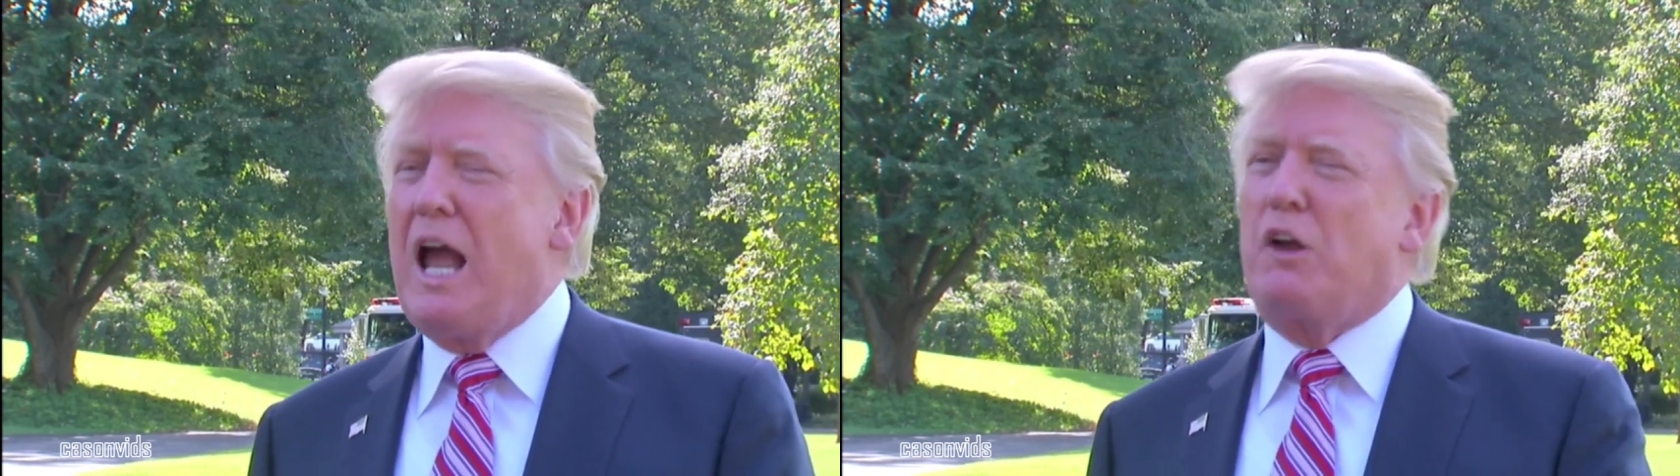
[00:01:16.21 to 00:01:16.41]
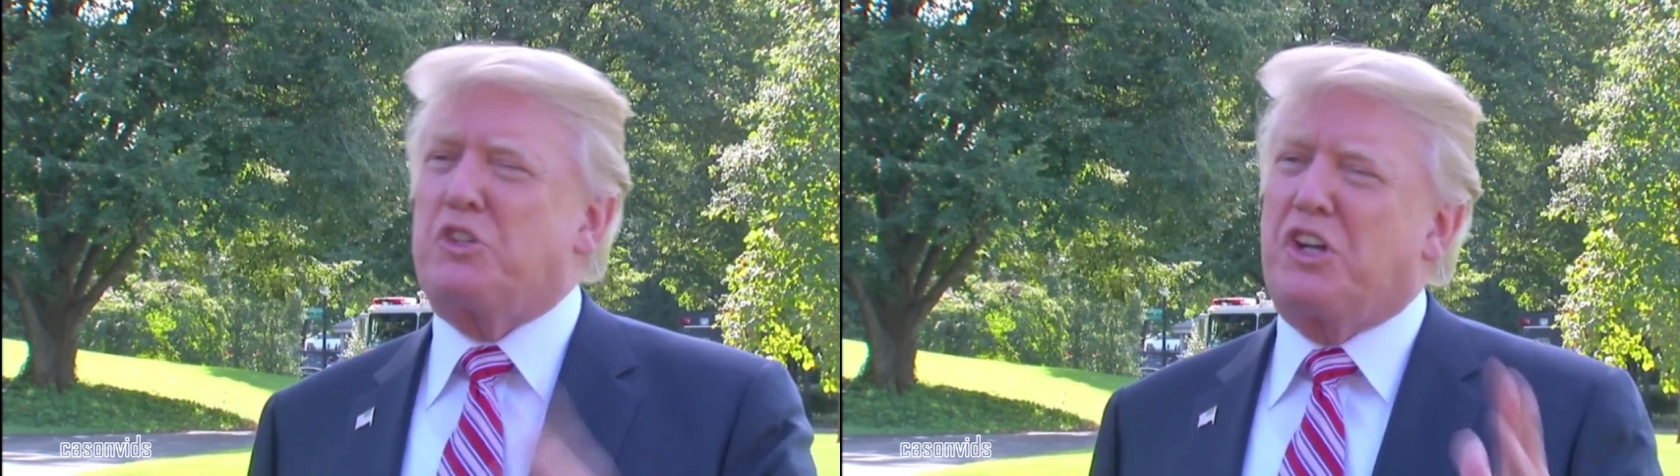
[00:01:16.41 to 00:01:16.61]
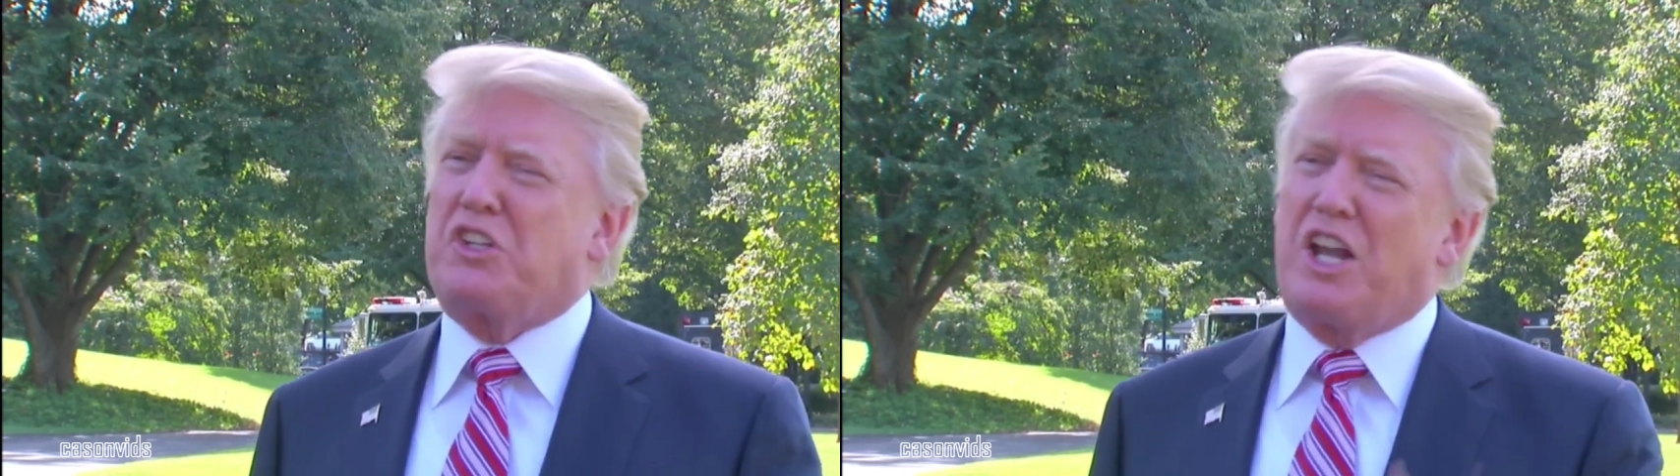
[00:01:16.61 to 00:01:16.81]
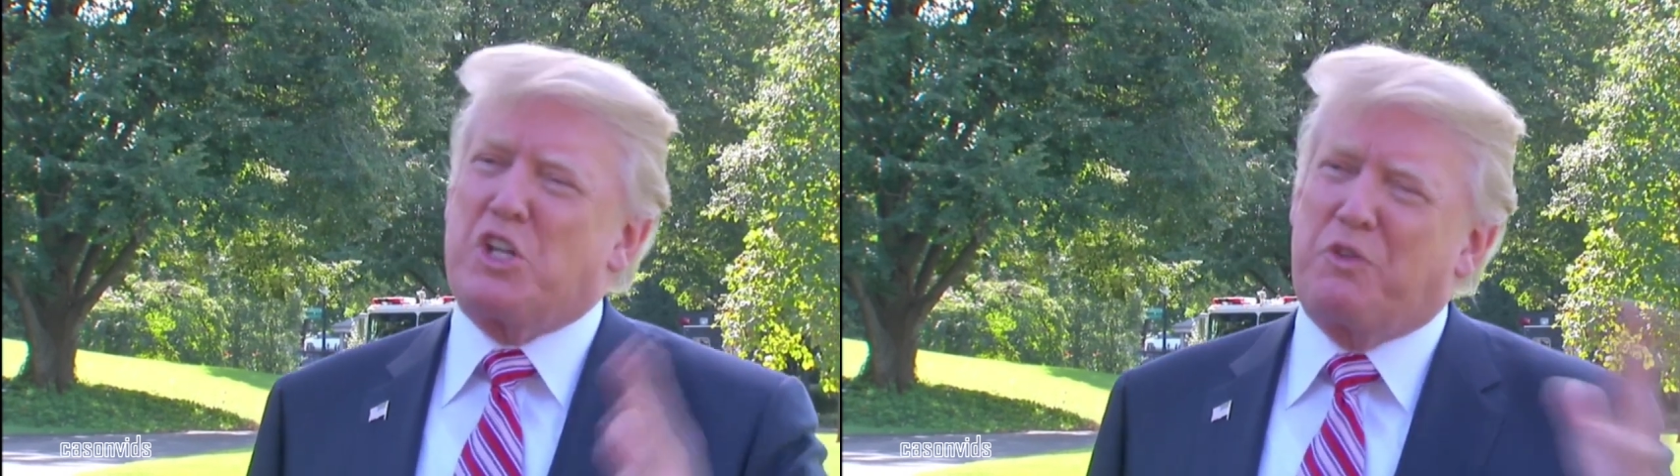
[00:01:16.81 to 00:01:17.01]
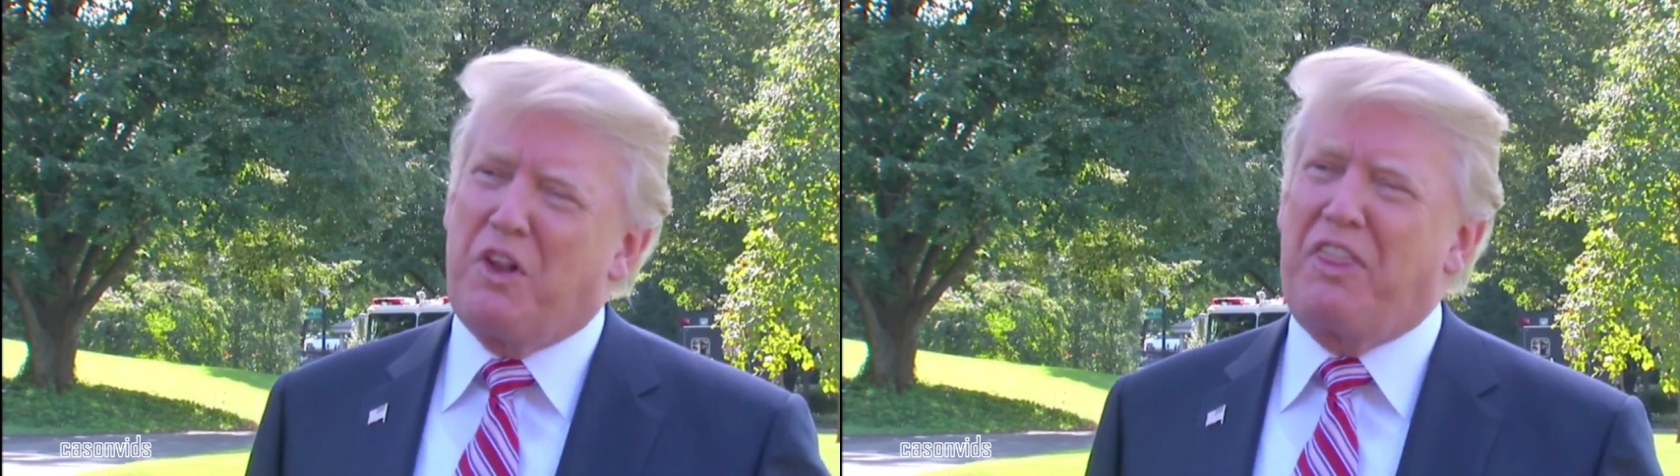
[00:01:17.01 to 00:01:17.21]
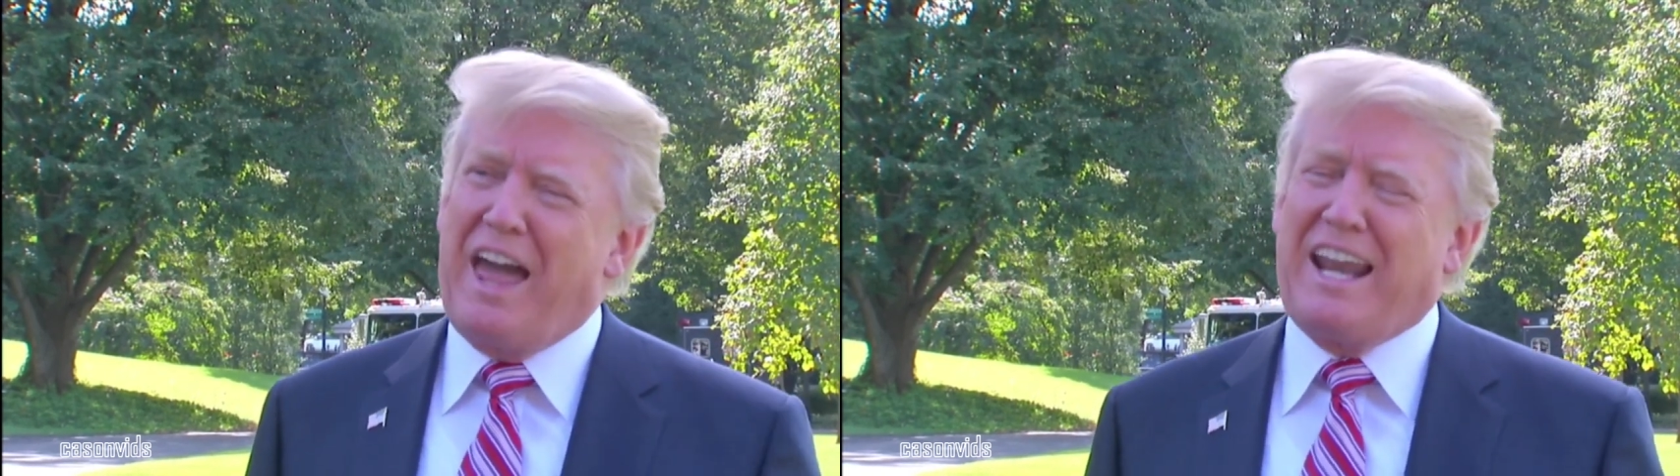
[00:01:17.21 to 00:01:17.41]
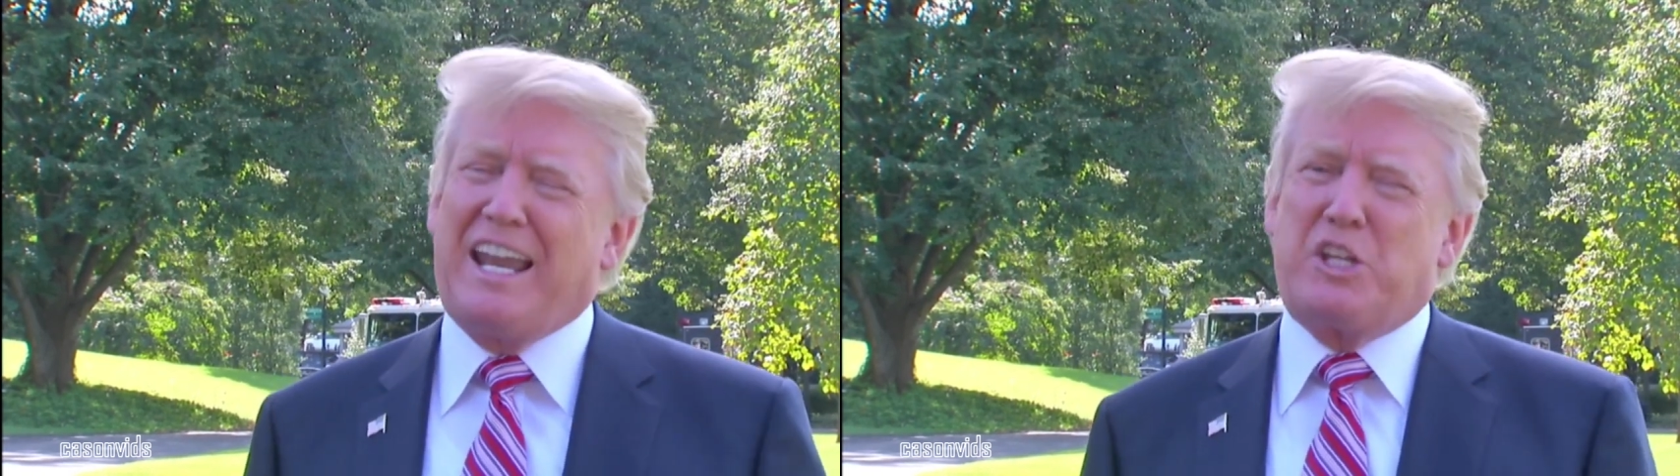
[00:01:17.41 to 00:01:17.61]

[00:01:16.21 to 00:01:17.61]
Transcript: how successful that